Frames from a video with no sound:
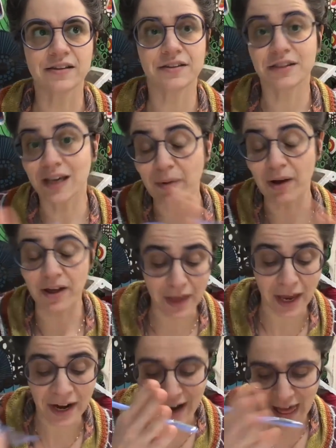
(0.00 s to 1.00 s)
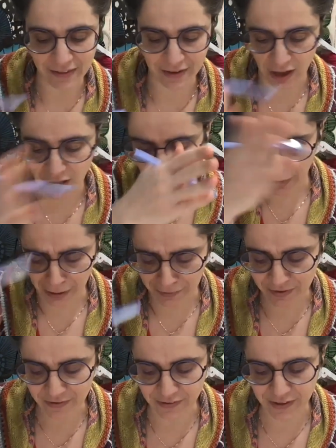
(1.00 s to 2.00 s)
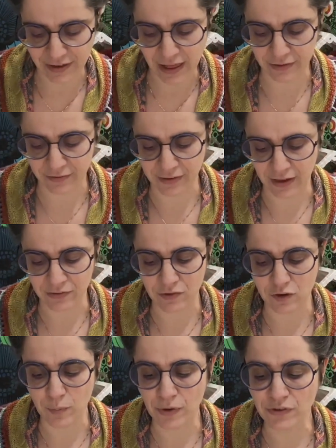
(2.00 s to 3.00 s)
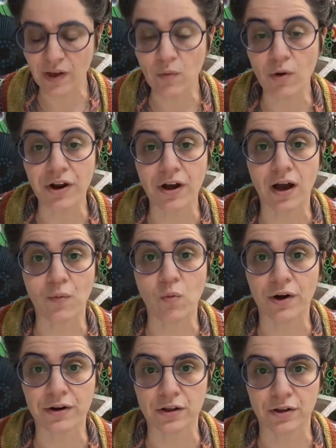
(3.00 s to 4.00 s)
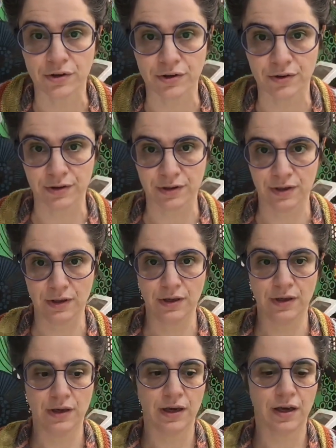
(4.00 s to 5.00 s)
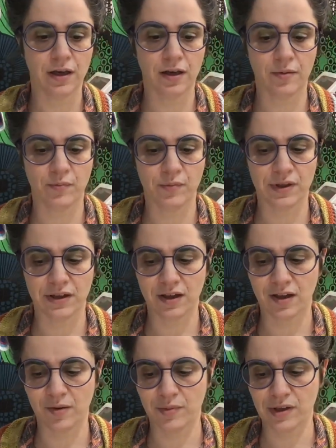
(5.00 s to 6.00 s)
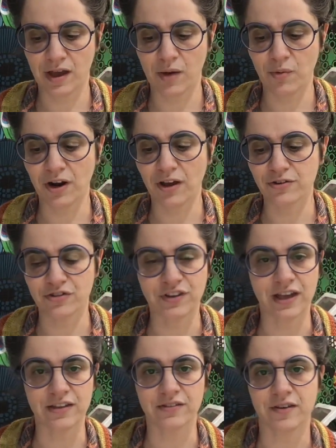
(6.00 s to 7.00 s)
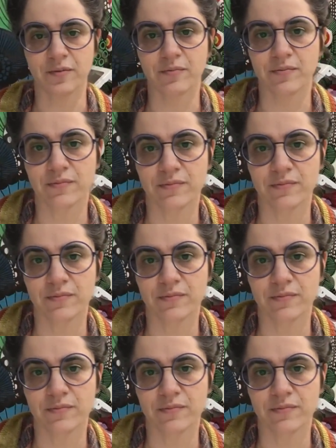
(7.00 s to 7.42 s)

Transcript: think about an this is an analogous case. Suppose I wanna learn I want to understand some